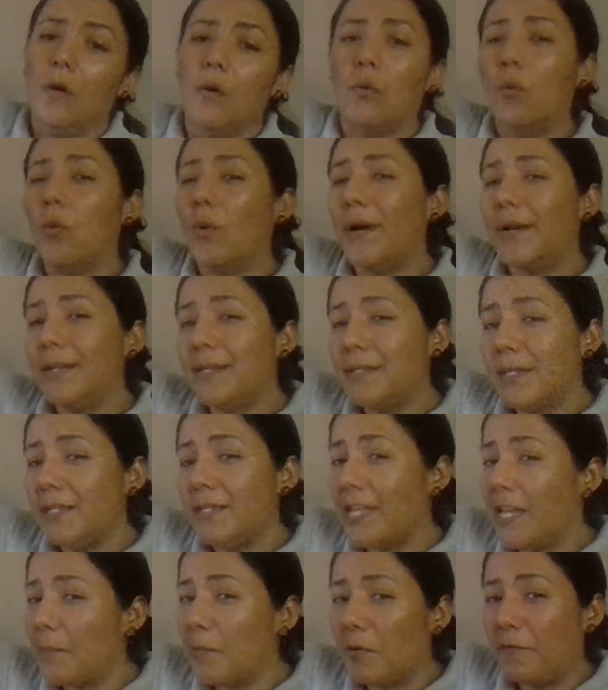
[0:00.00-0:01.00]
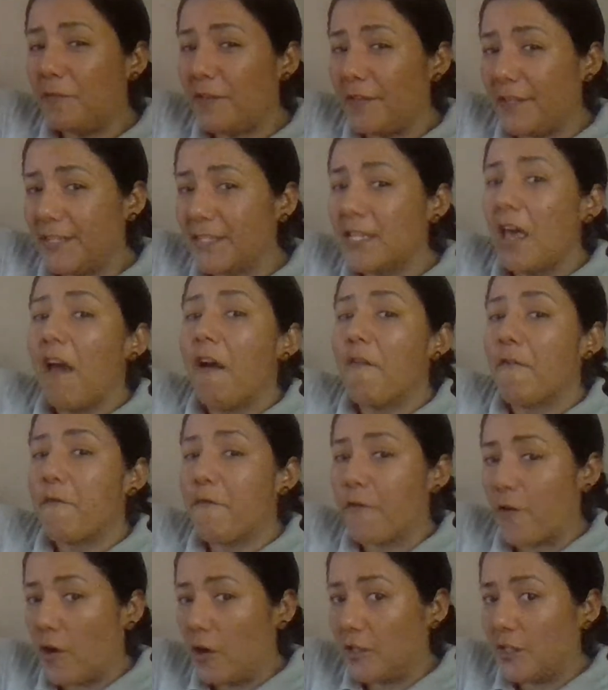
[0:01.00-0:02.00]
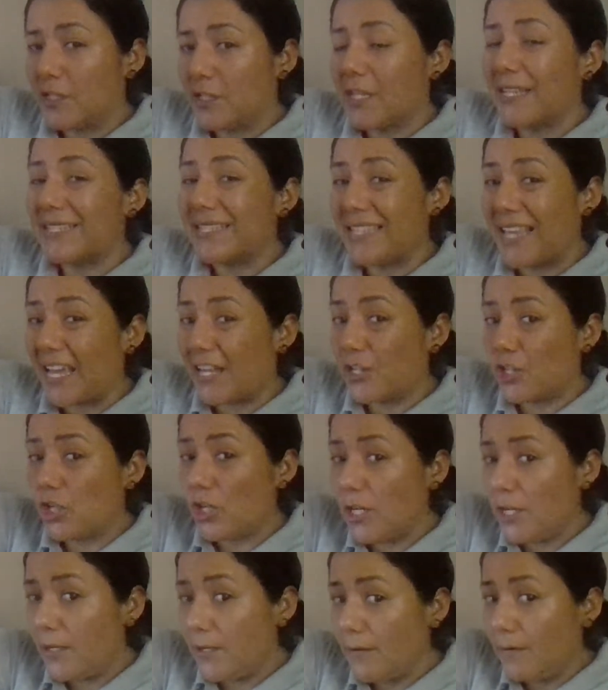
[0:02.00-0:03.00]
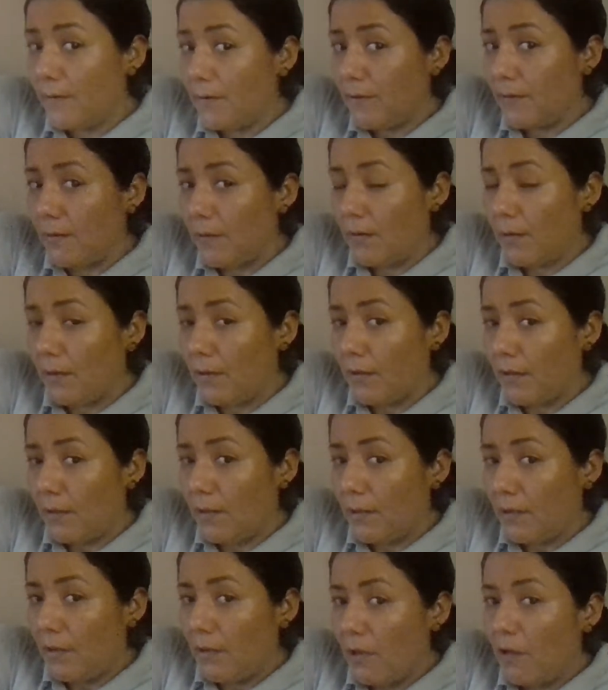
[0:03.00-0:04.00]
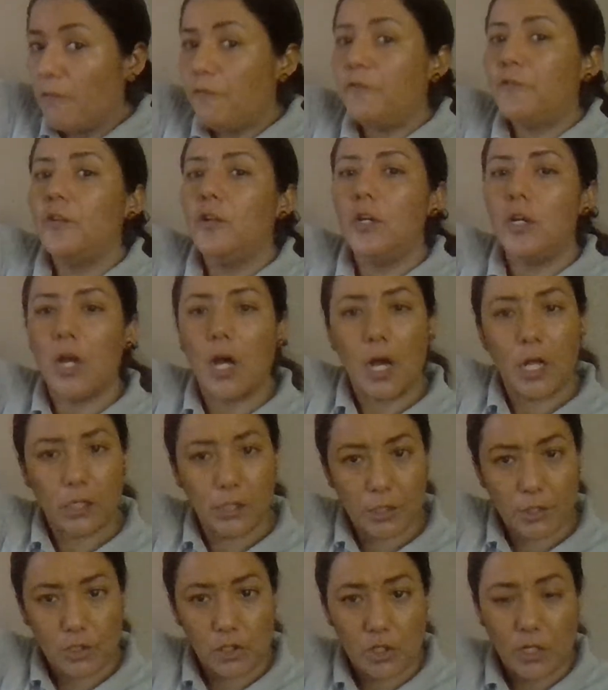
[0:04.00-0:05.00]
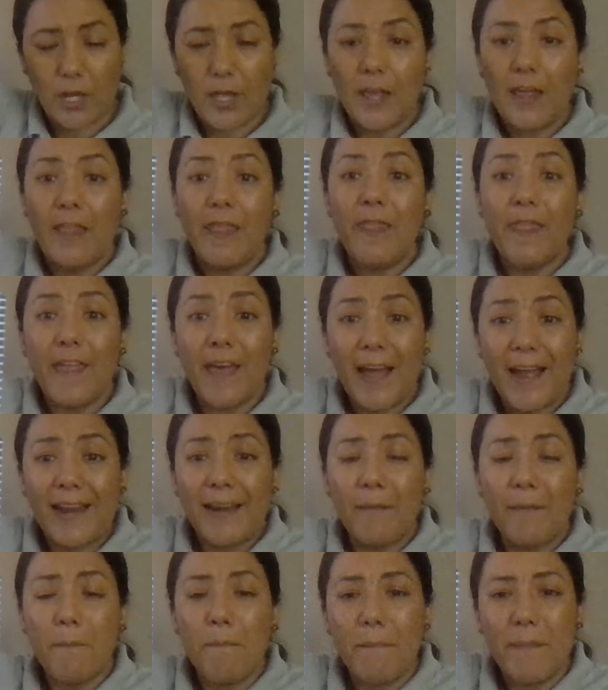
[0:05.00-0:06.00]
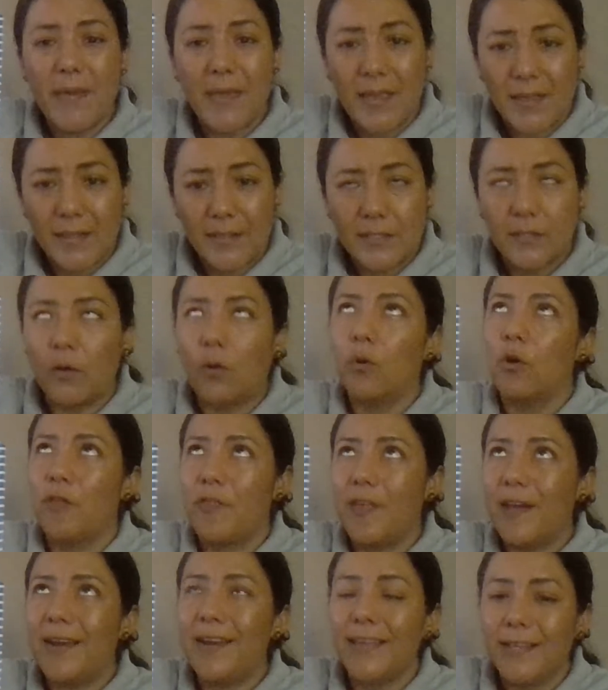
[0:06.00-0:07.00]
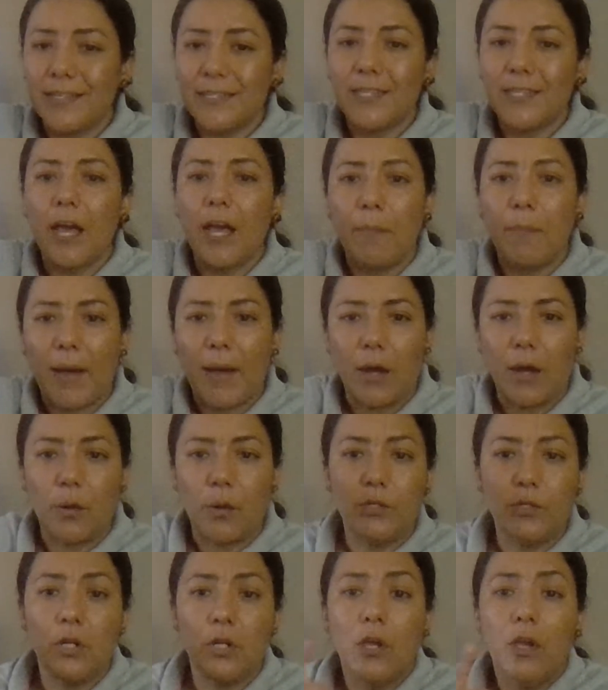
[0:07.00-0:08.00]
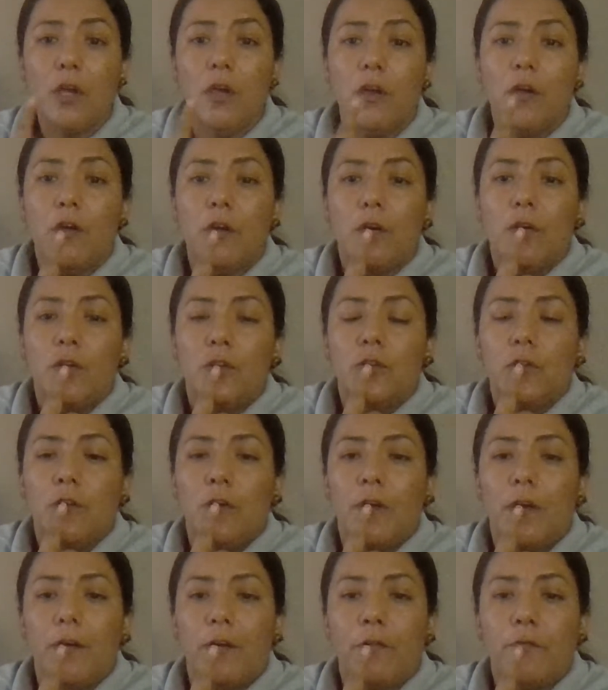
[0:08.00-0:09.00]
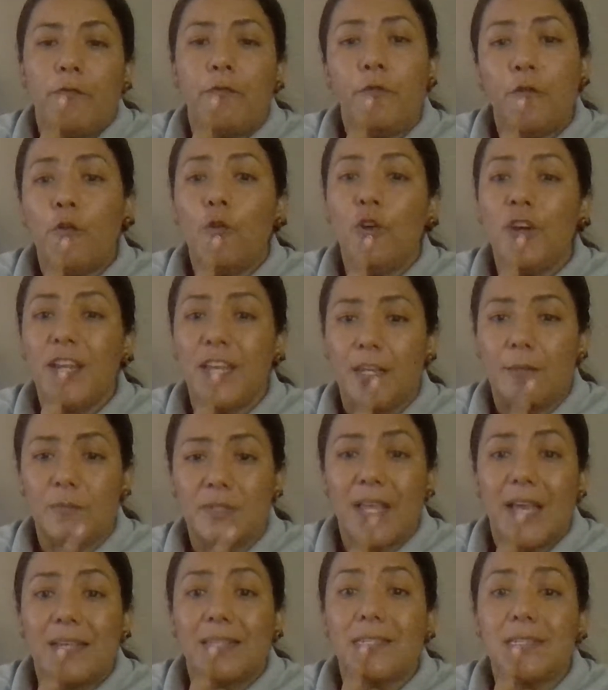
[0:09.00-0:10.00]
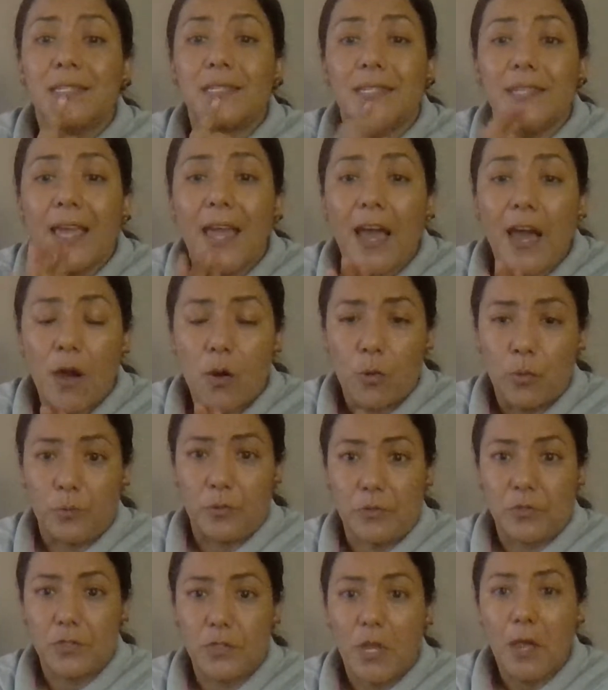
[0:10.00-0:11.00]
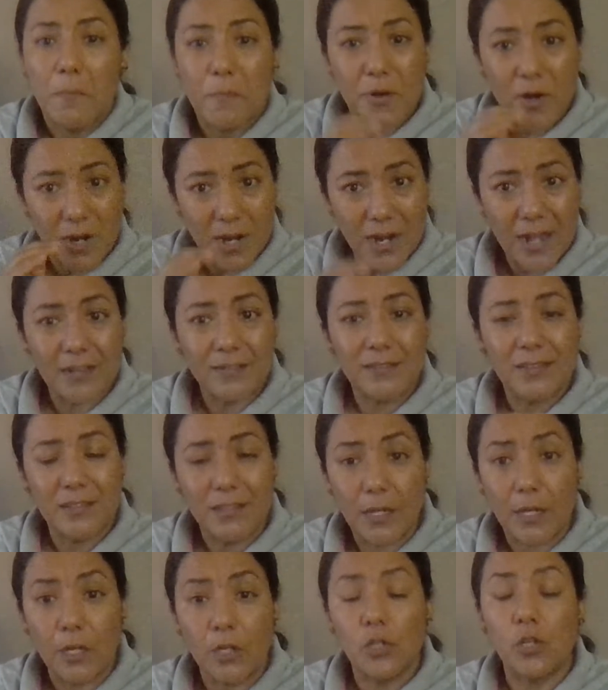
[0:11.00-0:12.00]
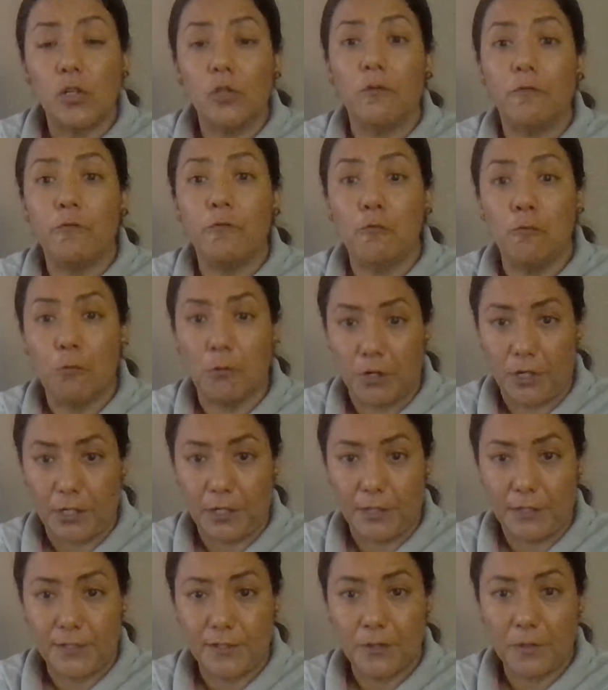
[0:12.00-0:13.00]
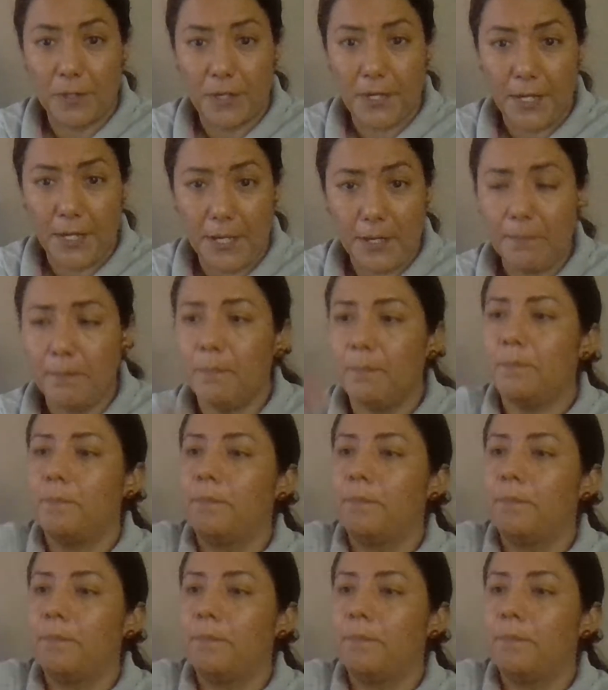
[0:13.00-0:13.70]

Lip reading: What is the name of this first section? Phonology. That means, or that is about phonemes, sounds, pronunciation of words, okay?